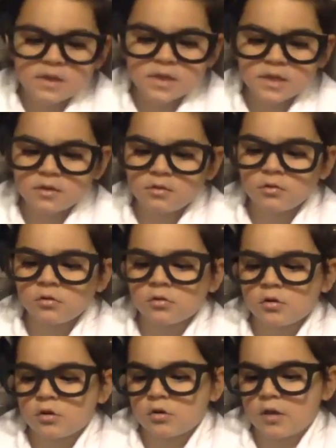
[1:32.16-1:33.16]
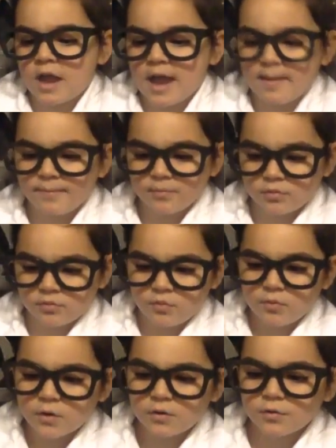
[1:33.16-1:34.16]
Here are our apple
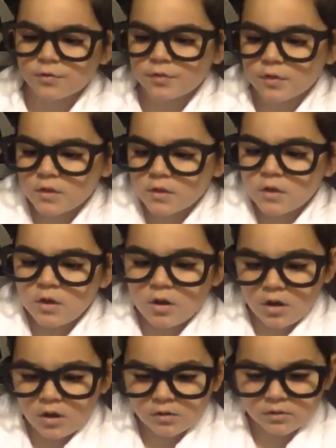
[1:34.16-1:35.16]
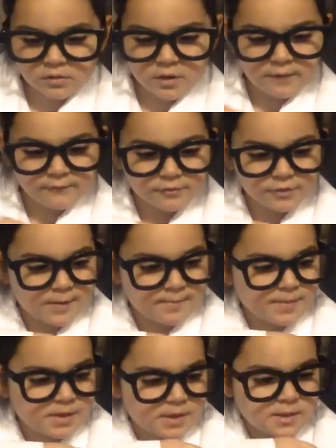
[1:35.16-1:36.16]
quarters, all covered
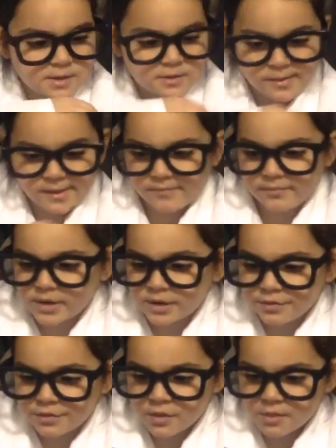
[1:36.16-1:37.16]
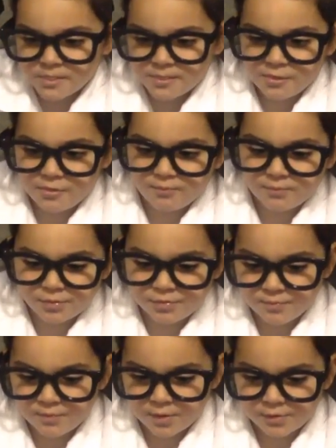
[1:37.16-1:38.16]
up in their liquids. This one's
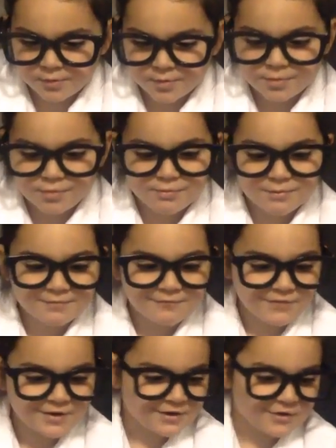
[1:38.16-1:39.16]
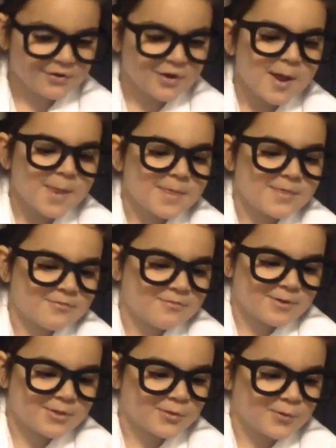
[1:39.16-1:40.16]
water, this one's vinegar, this
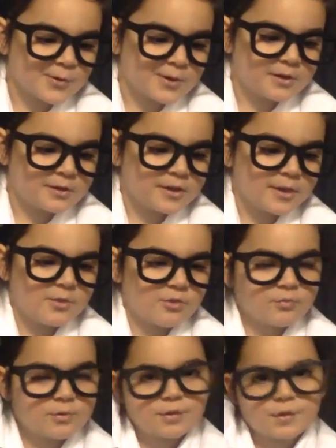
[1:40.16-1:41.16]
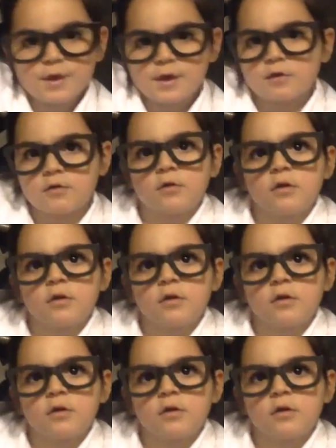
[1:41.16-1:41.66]
one's oil, and this one's air.